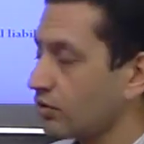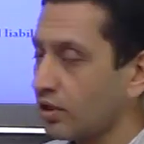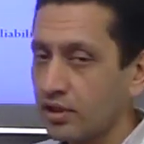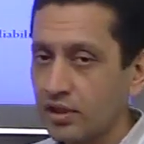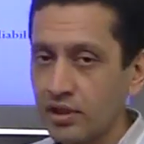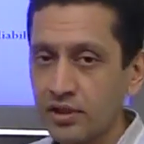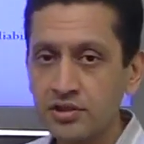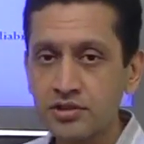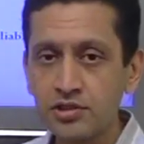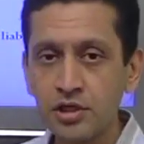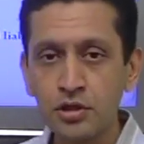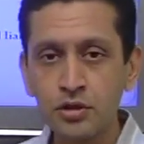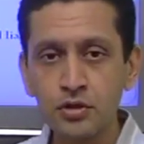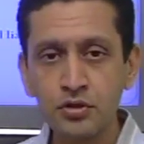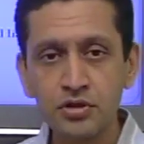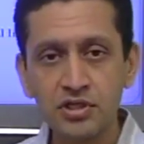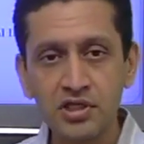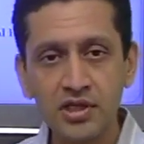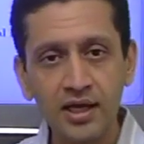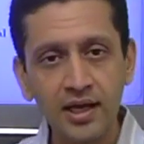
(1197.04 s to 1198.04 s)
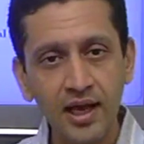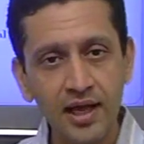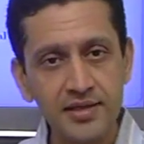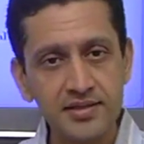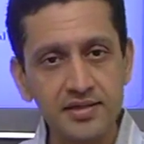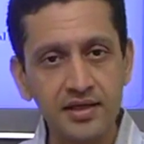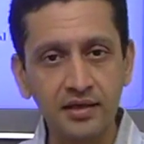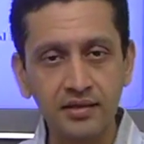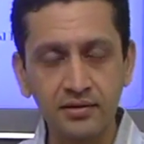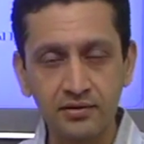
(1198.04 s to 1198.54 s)
we are
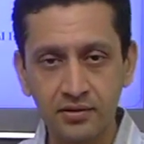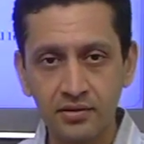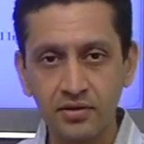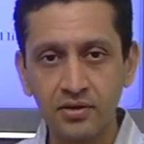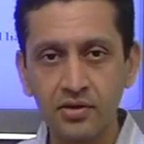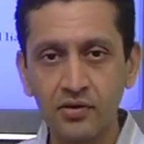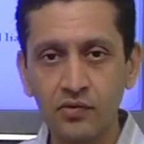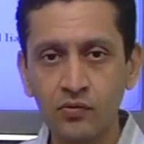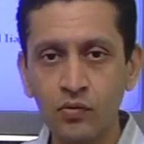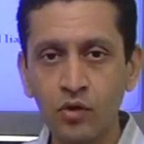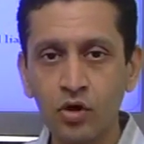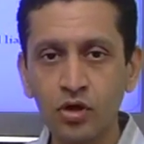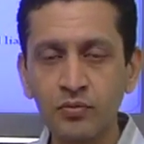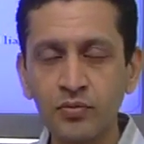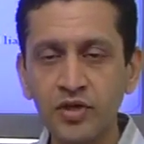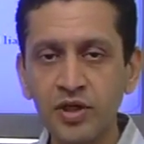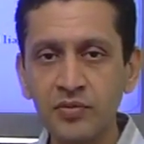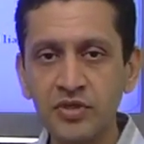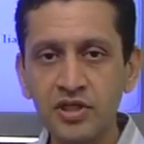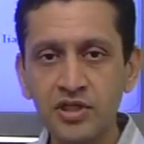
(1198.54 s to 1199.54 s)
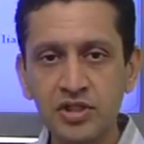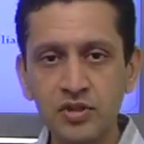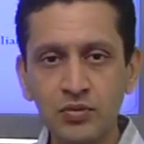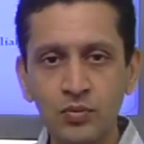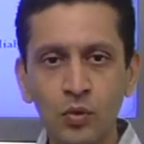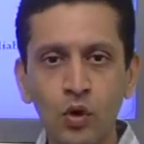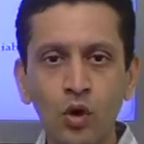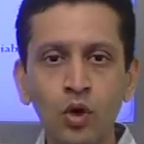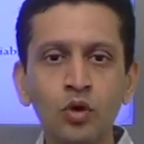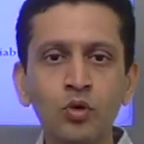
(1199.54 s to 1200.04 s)
institutionalizing what maybe a
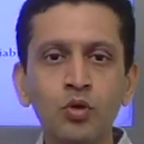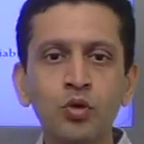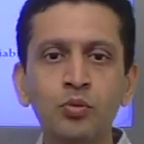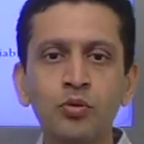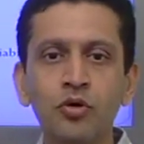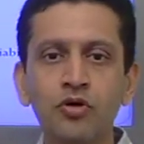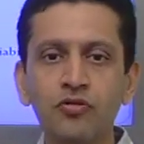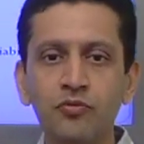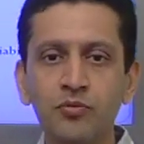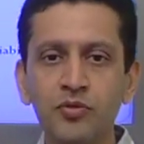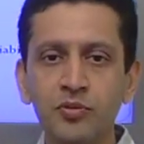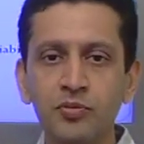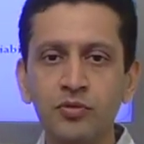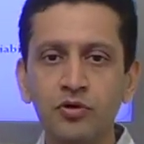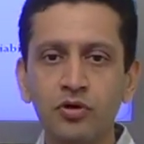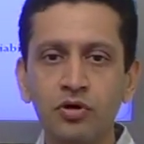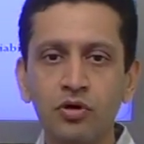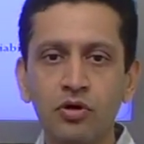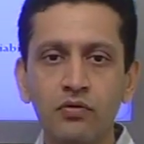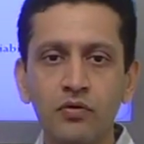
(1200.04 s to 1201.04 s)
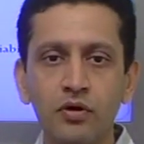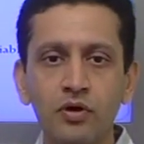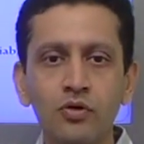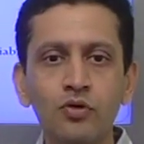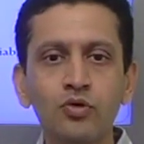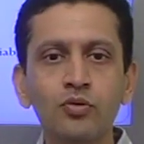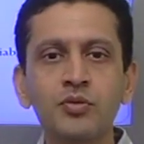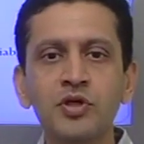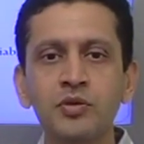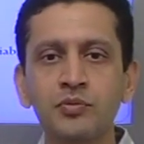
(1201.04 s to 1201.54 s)
small group of people know, 1
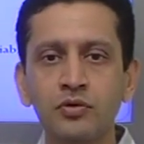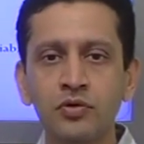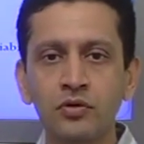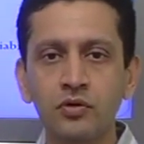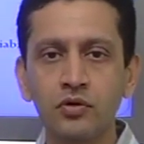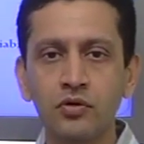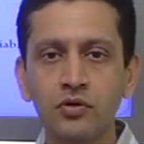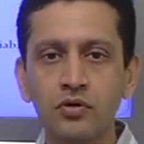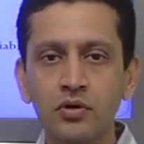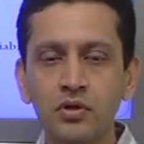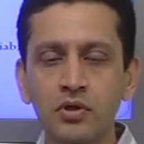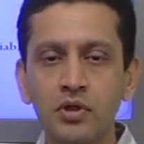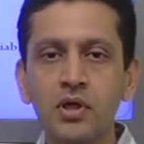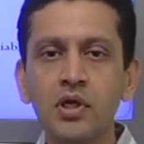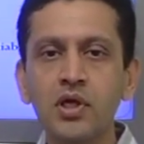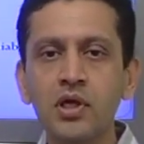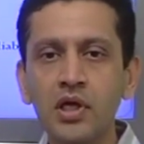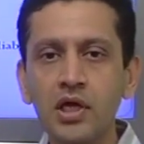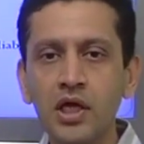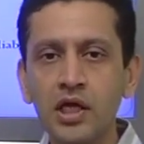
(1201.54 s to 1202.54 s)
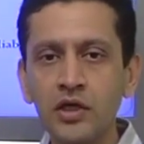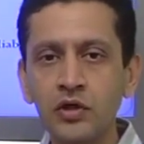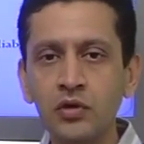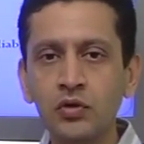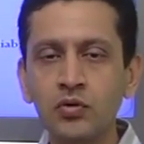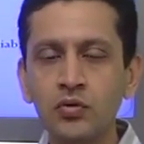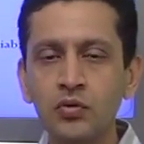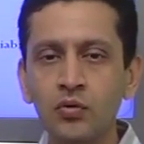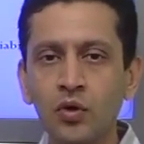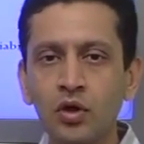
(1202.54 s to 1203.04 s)
or 2 people know, into